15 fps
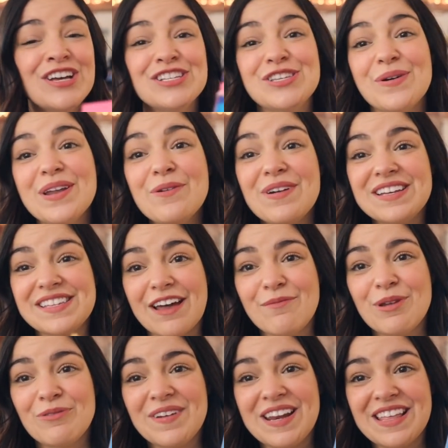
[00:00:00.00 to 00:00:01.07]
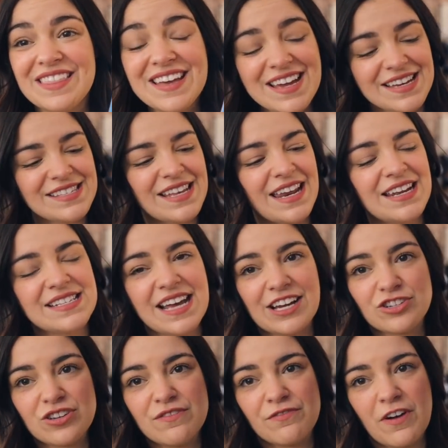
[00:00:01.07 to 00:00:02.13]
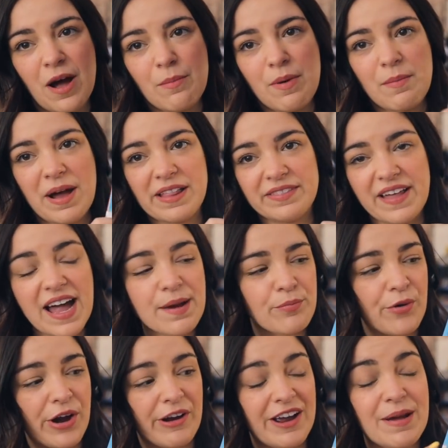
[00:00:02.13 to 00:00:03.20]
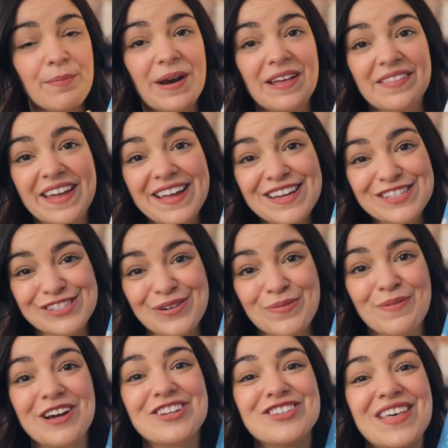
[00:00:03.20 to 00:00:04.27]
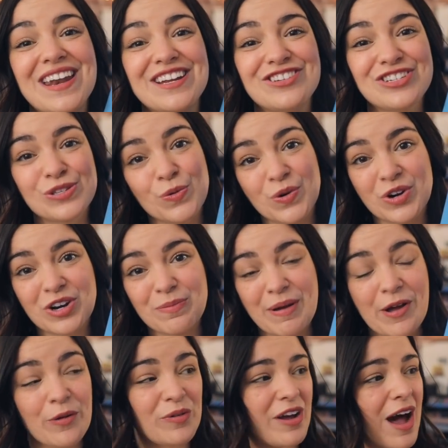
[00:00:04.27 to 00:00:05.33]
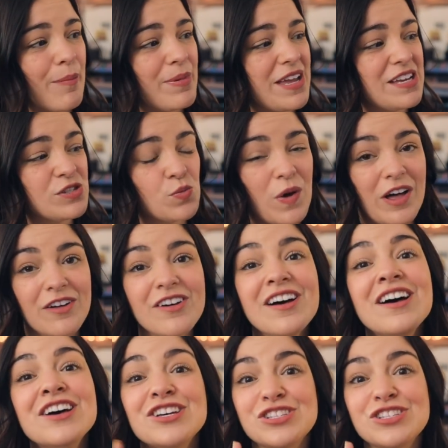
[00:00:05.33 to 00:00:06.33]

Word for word: So anyways, I've been reading this, and it's actually from my library, but I like it so much that I just ordered my own copy as well,